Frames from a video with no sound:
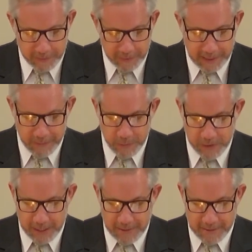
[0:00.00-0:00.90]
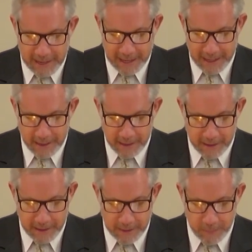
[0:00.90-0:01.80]
And for Jen's dad,
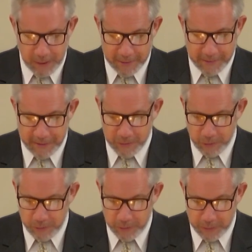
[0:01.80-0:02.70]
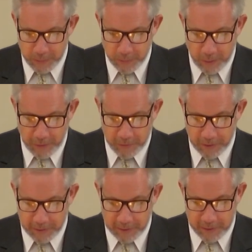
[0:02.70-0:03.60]
the prostate surgery is moved off
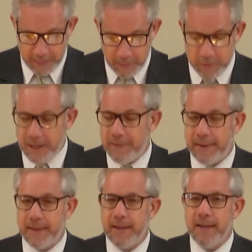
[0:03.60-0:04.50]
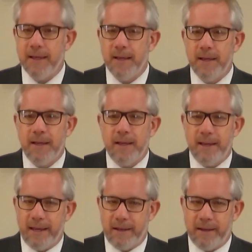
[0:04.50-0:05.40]
till December 7th.
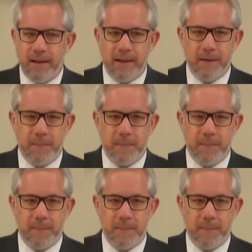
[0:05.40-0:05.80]
And uh,